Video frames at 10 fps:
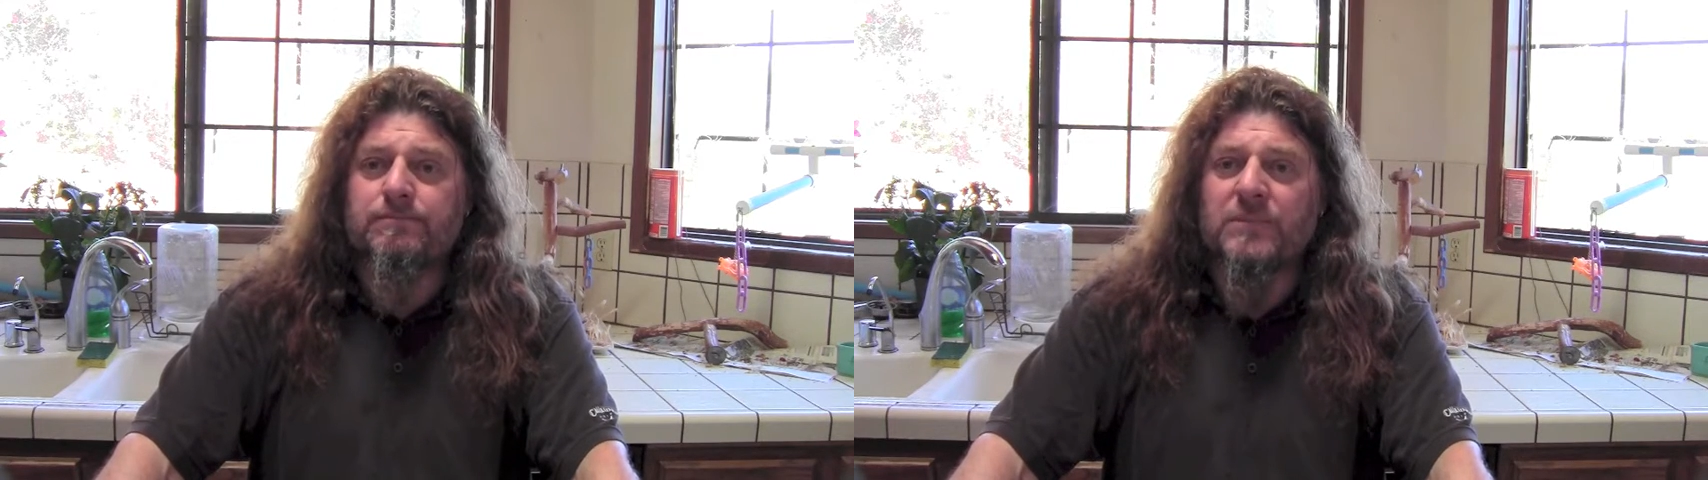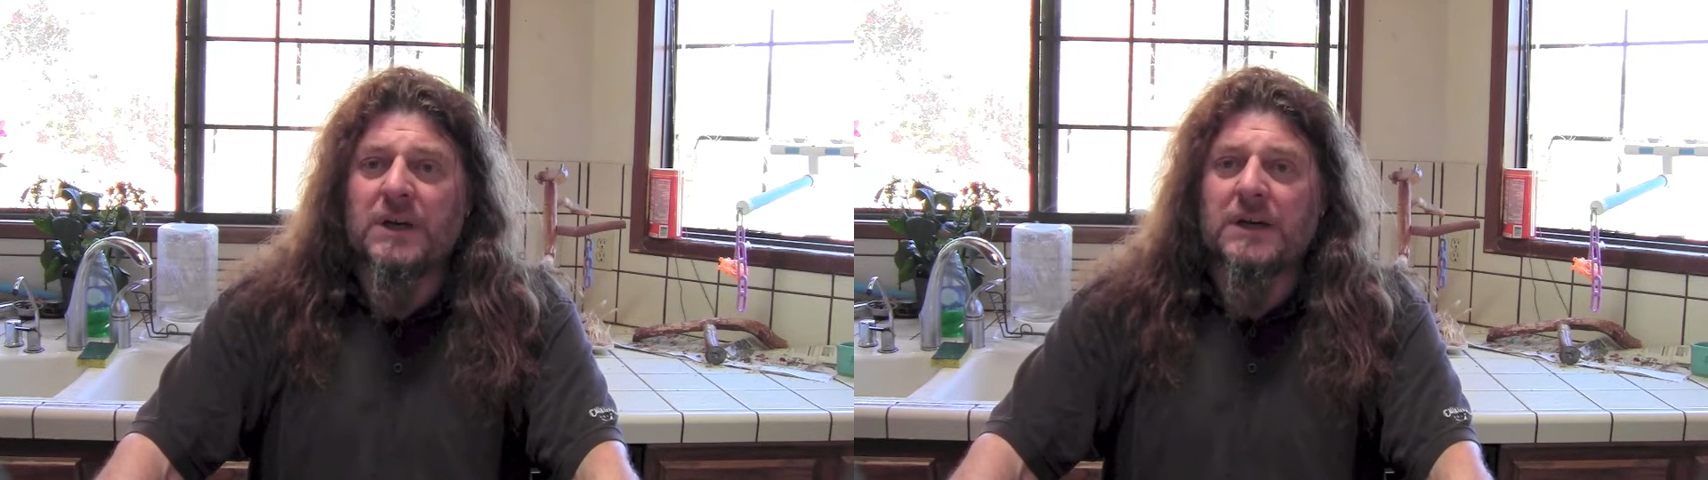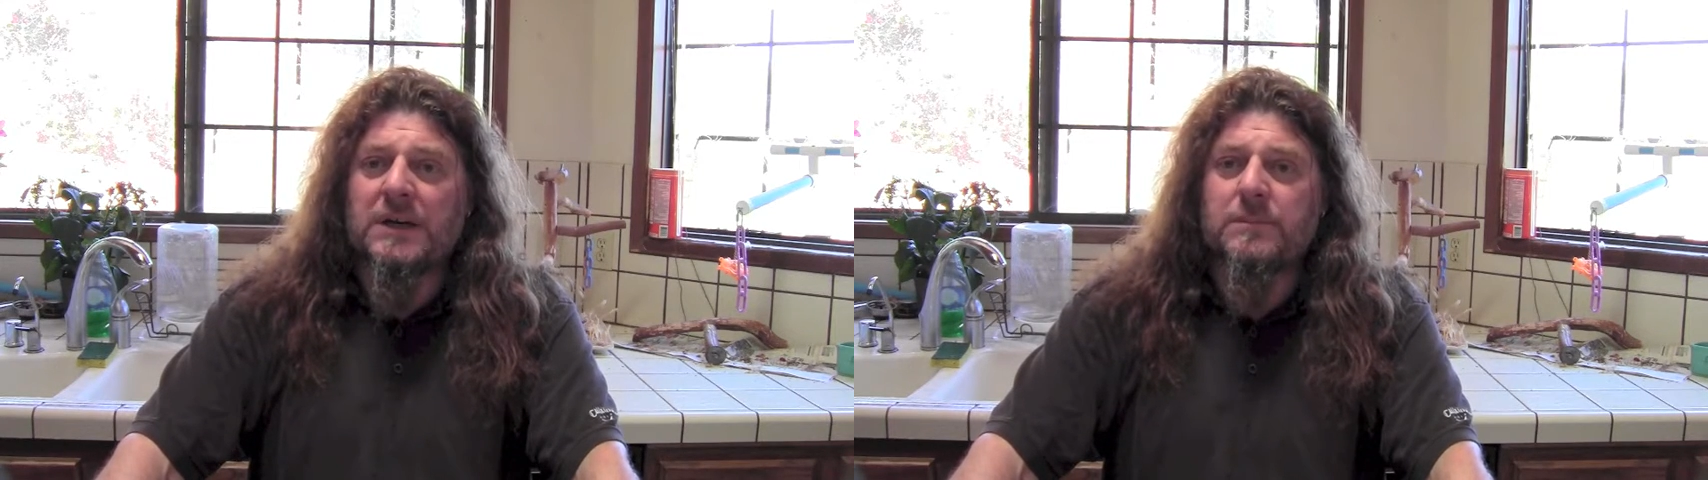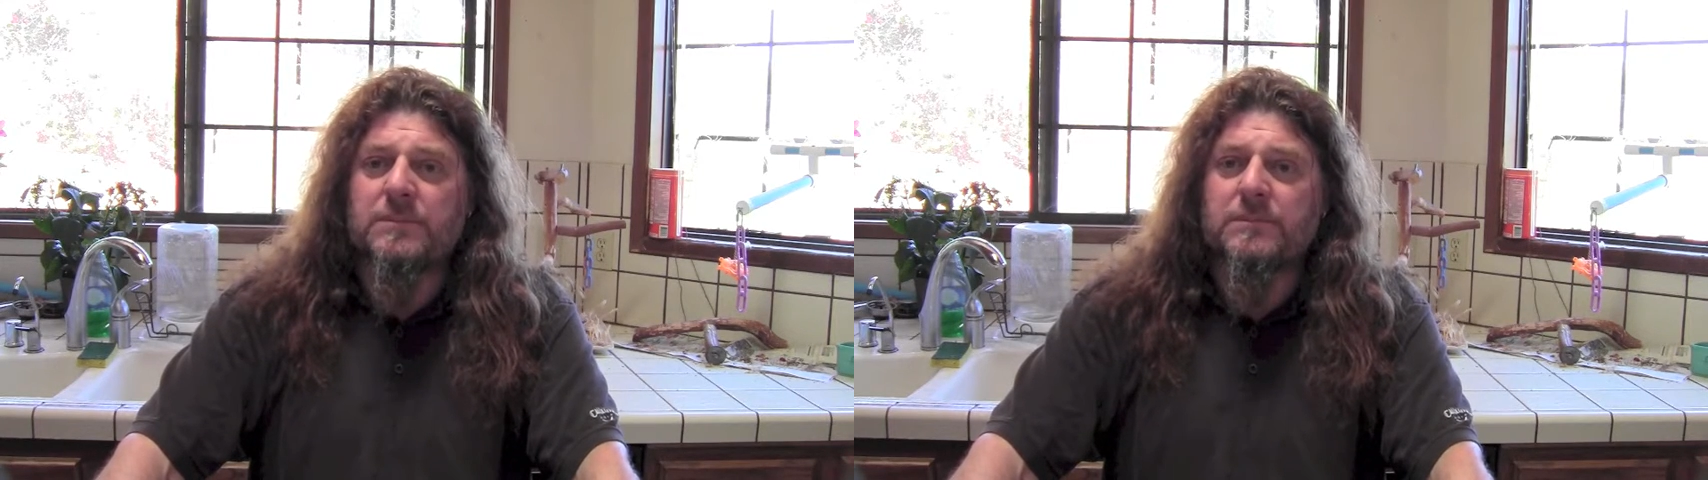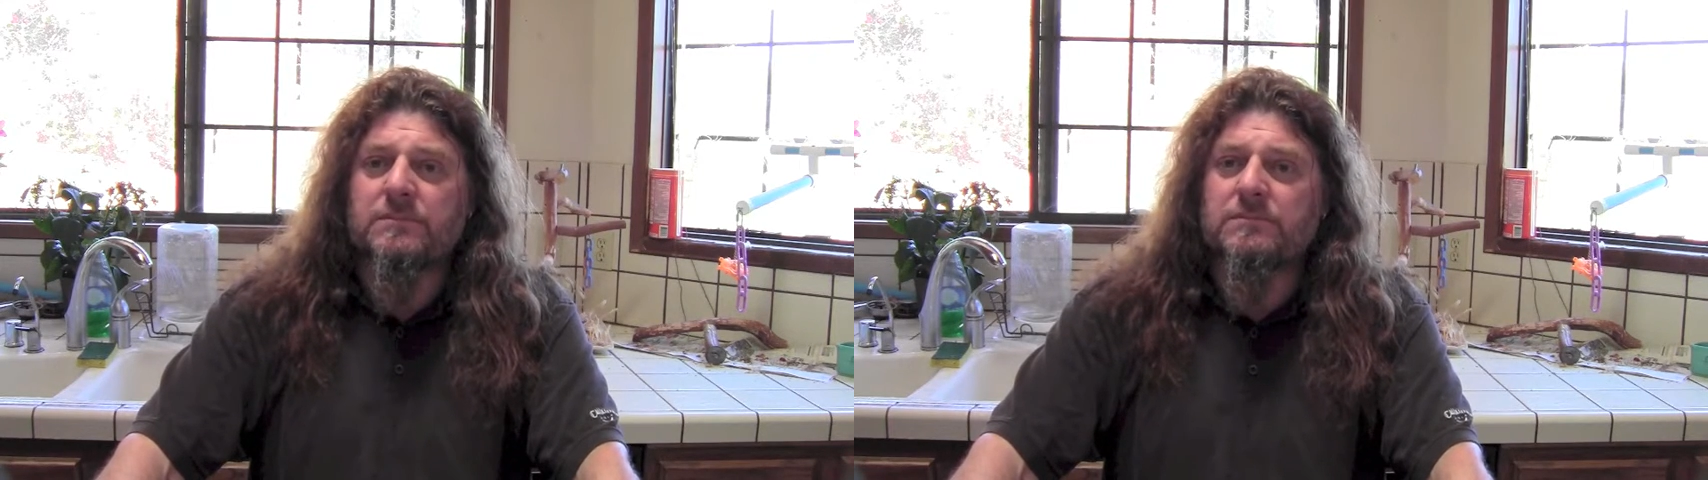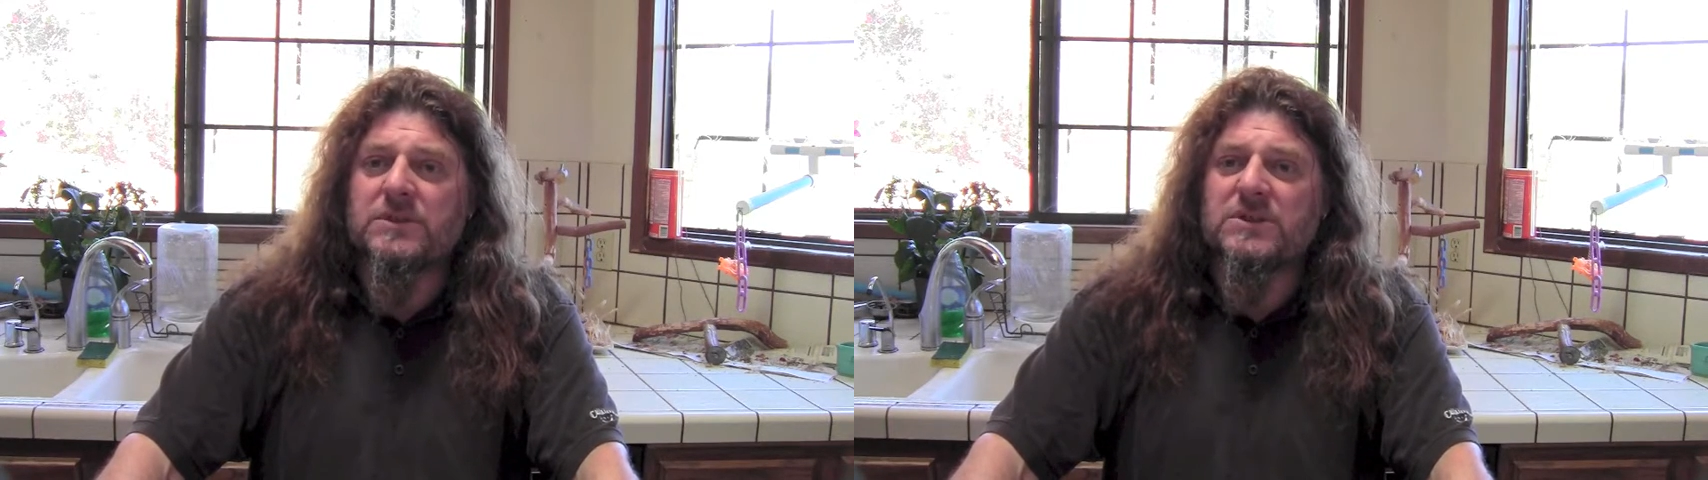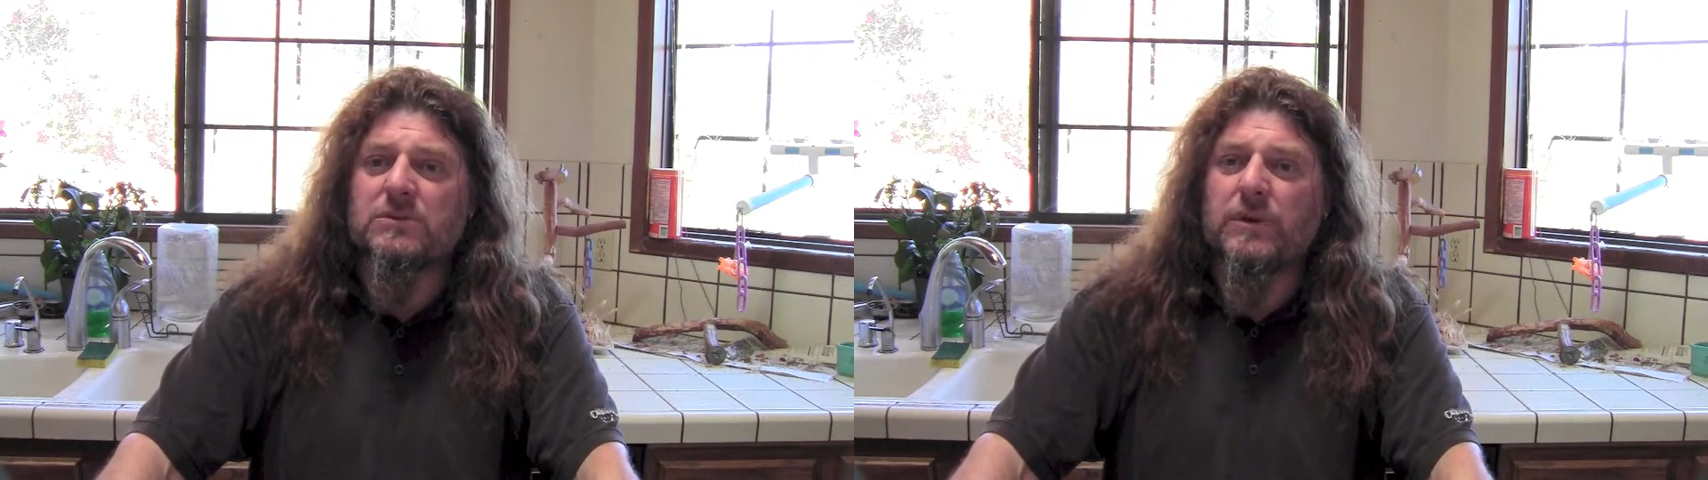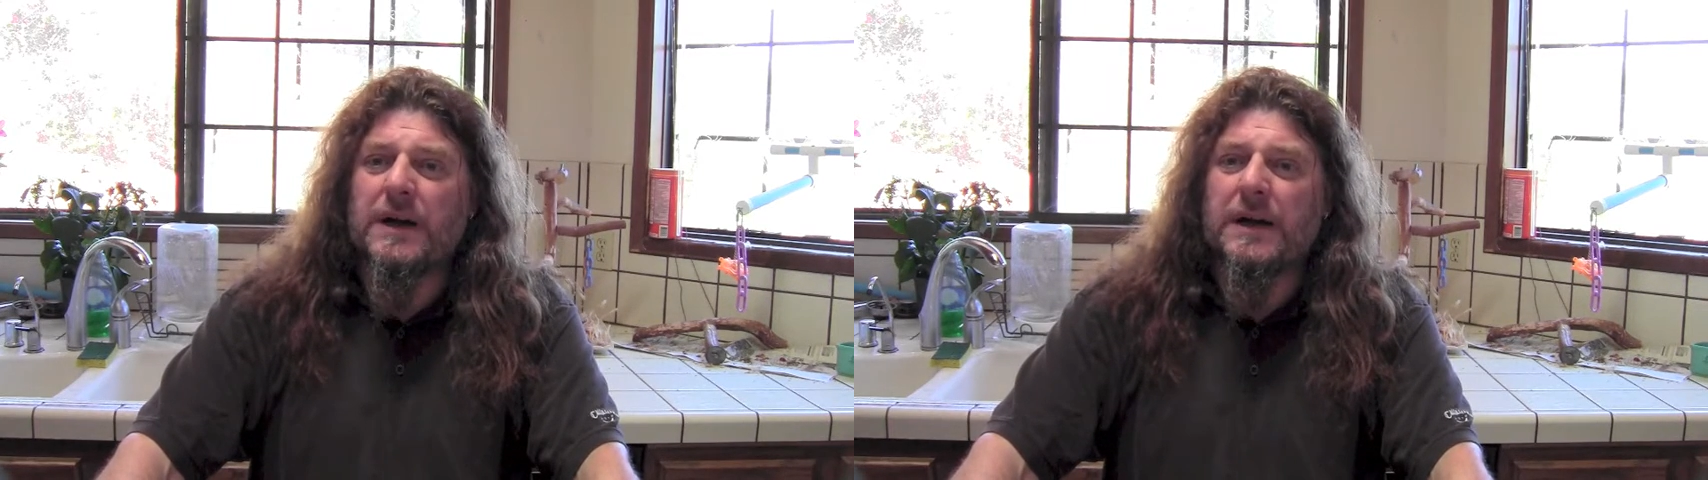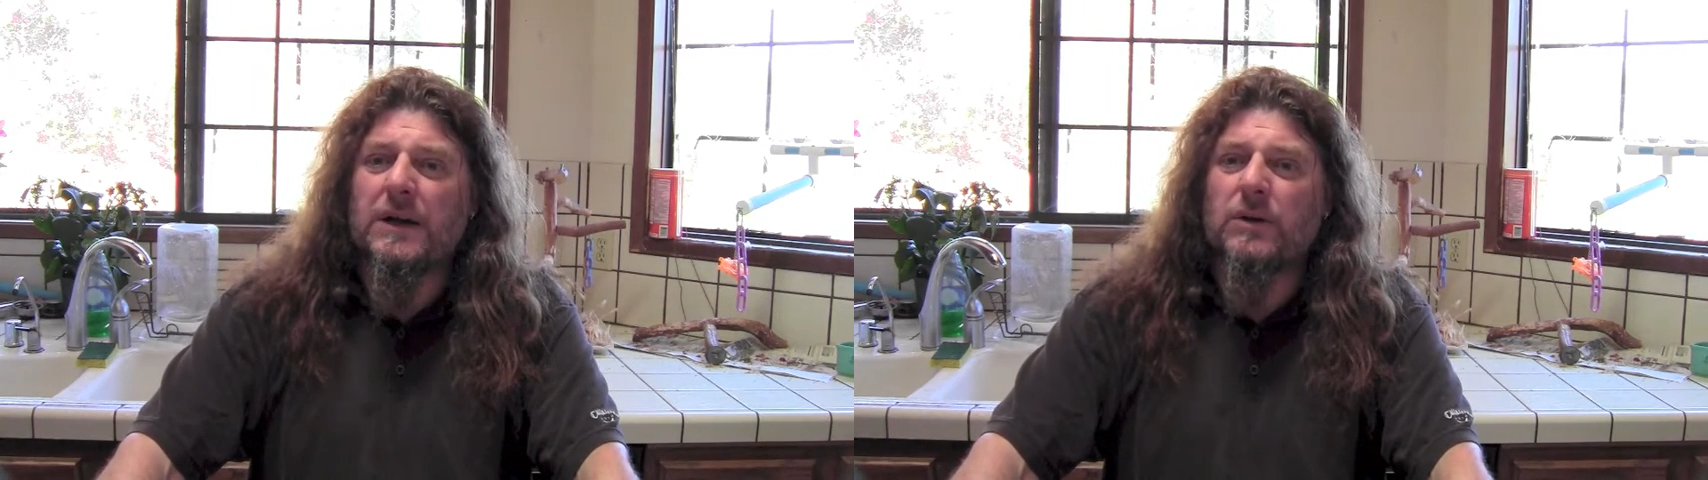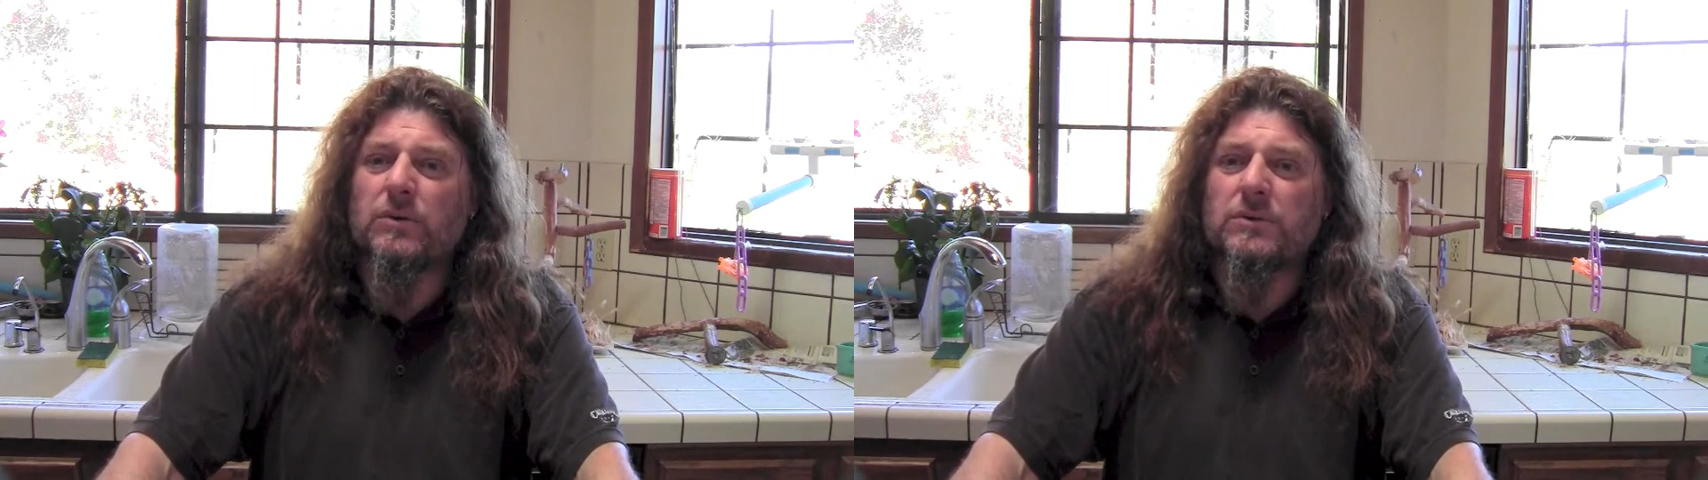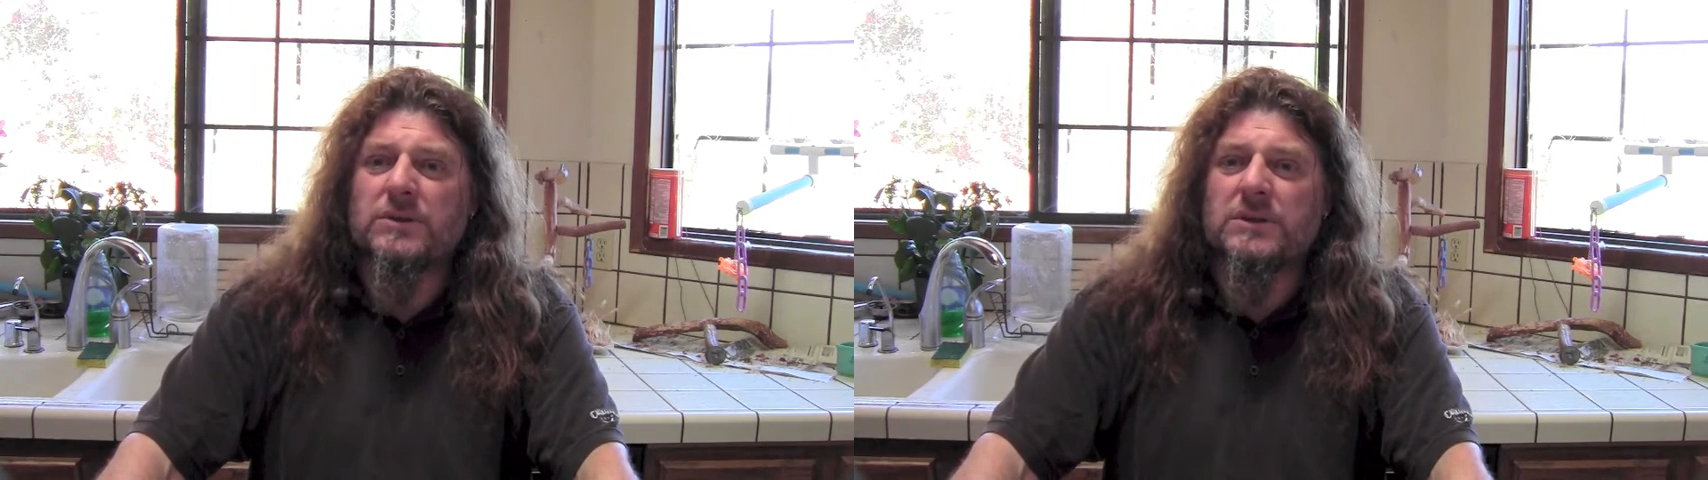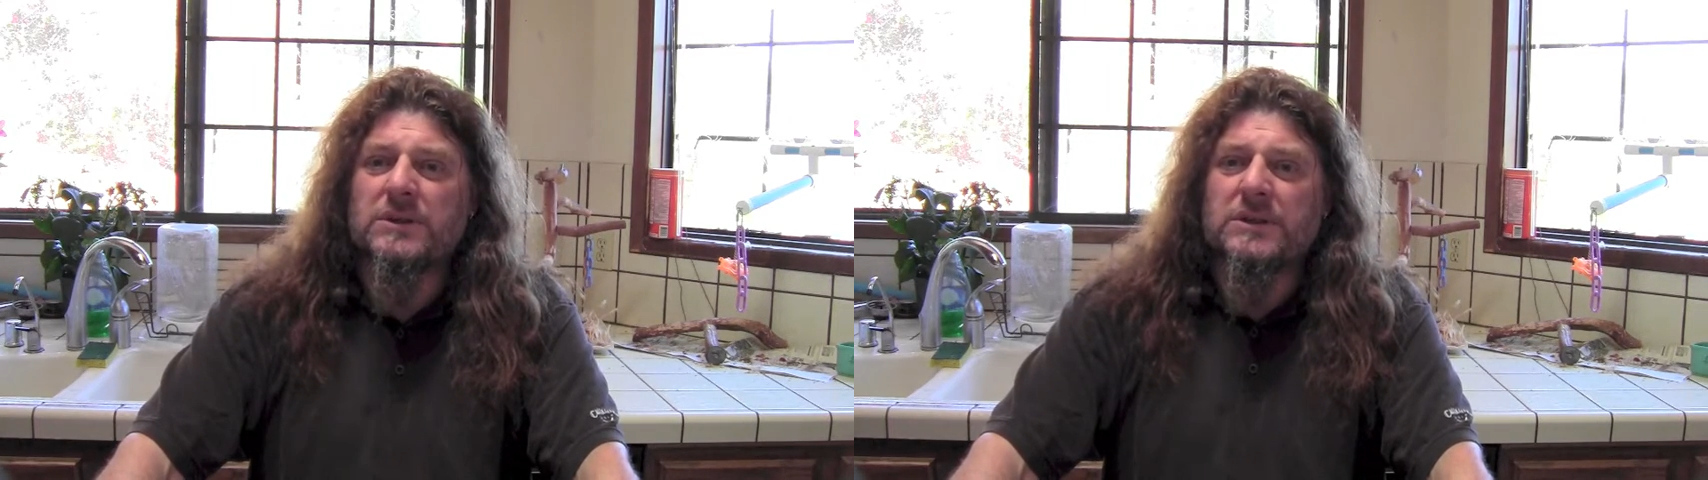It's around